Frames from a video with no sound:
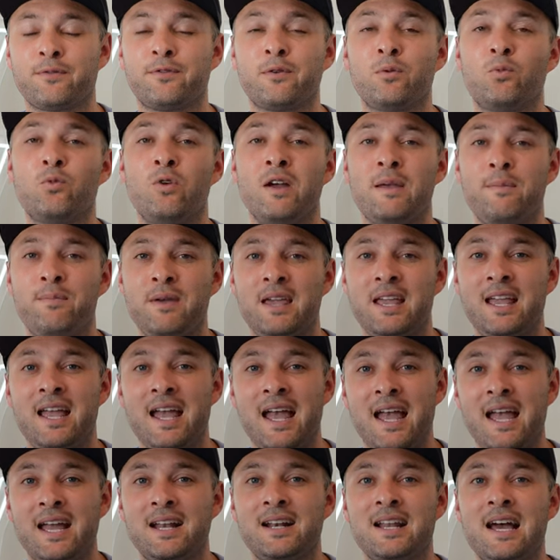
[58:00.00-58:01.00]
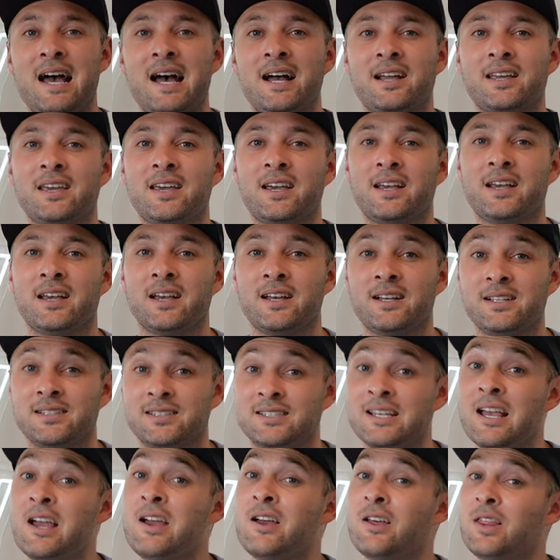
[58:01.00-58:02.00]
from Webby and our kickers
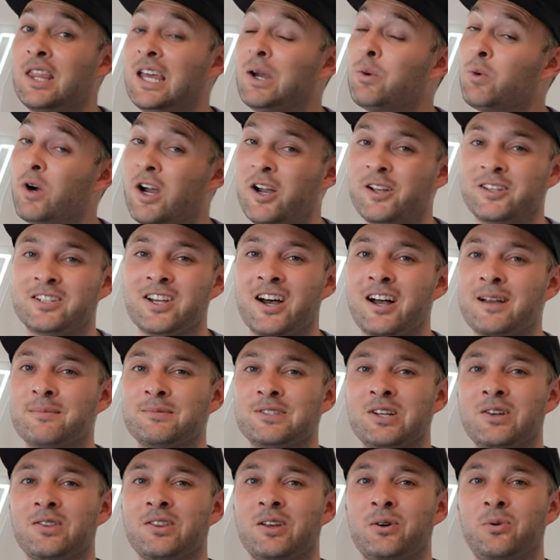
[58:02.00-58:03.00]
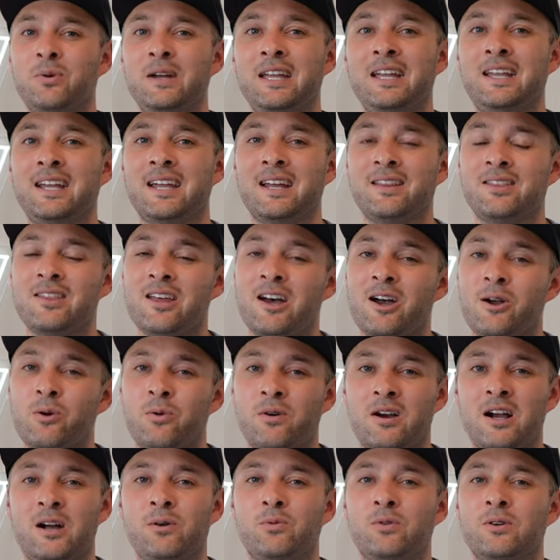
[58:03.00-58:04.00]
there were times on the weekend, though,
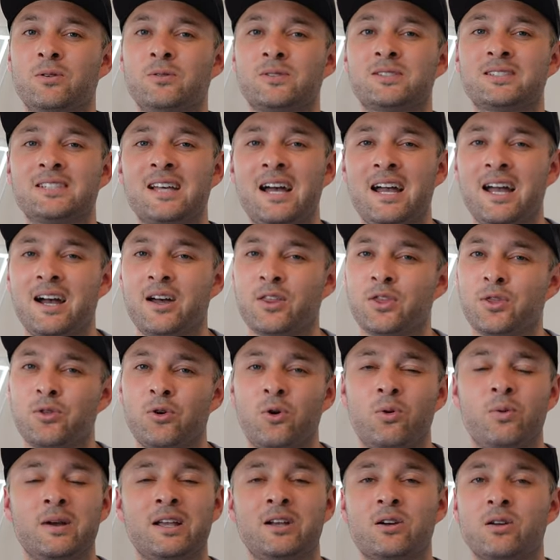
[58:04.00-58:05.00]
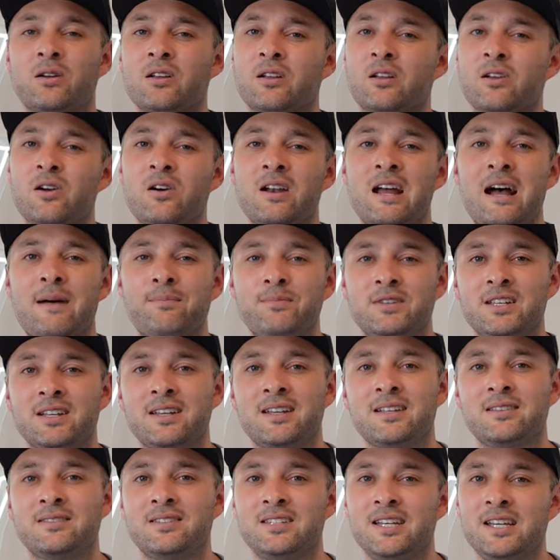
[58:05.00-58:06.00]
where I will say I thought we could have got up to
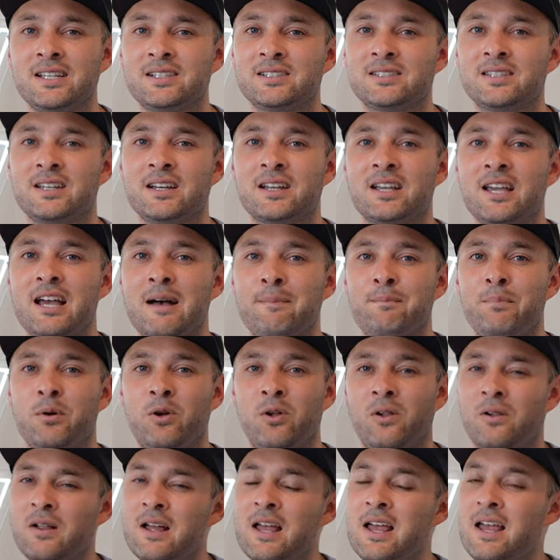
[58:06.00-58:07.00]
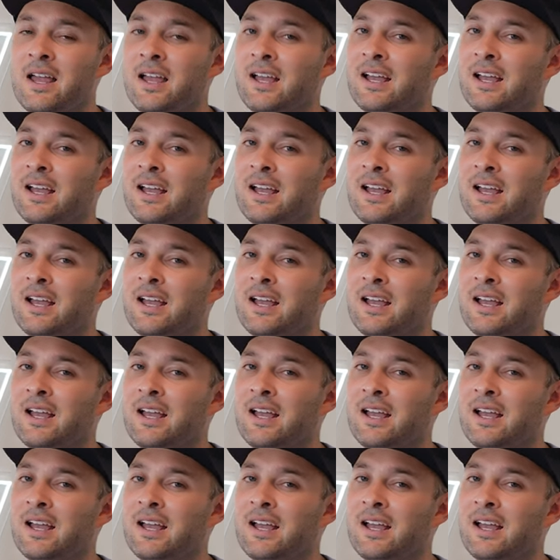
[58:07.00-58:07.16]
contest a couple.